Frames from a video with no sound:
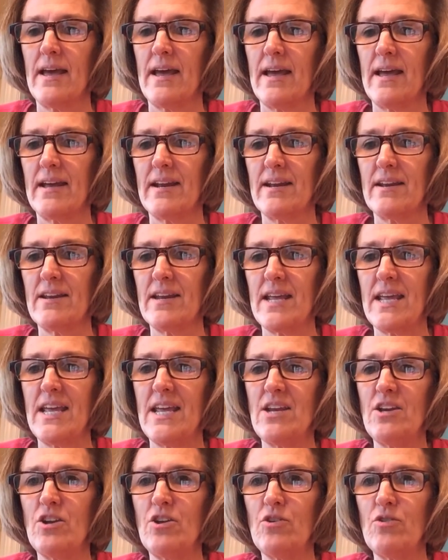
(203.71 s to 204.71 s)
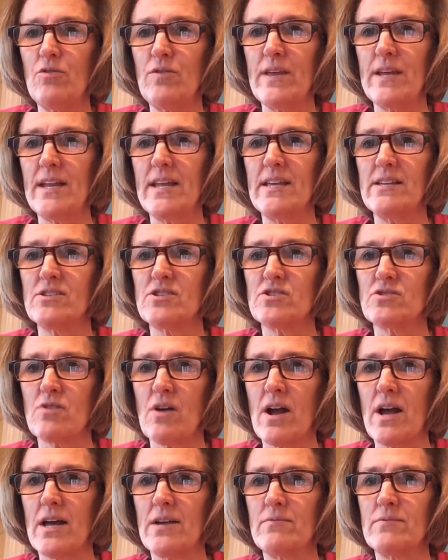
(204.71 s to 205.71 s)
And he knew that his
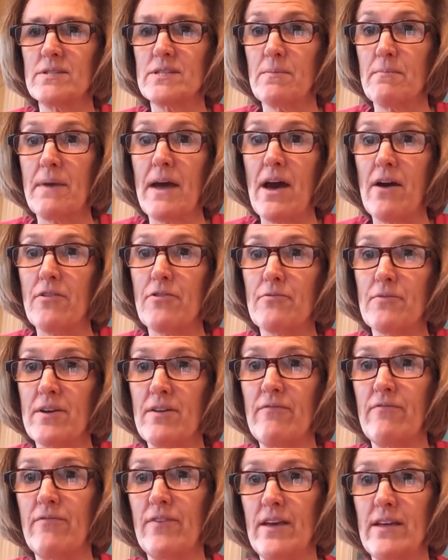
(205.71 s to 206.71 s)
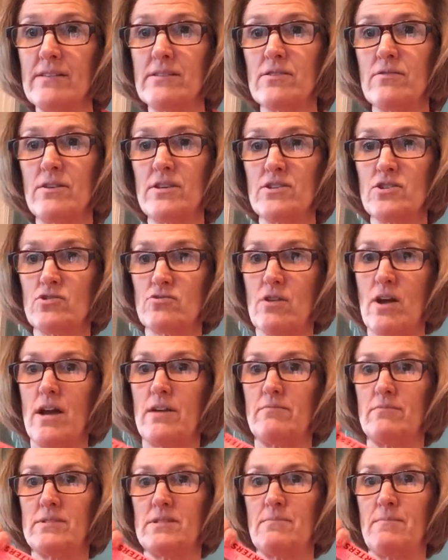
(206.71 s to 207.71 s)
stride was about 3 feet, so his
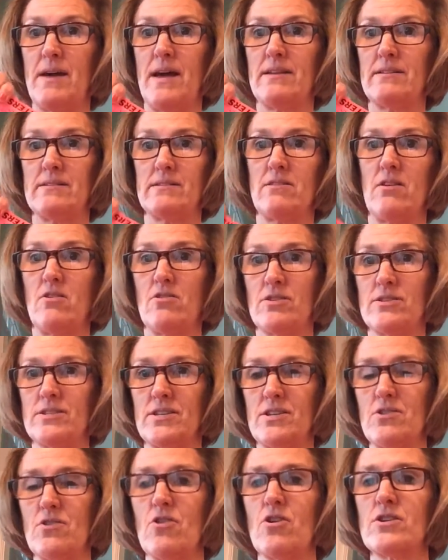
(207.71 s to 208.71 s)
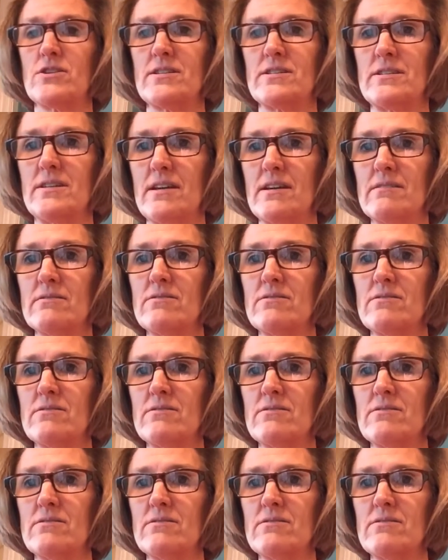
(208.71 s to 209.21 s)
stride was about as long as a yardstick.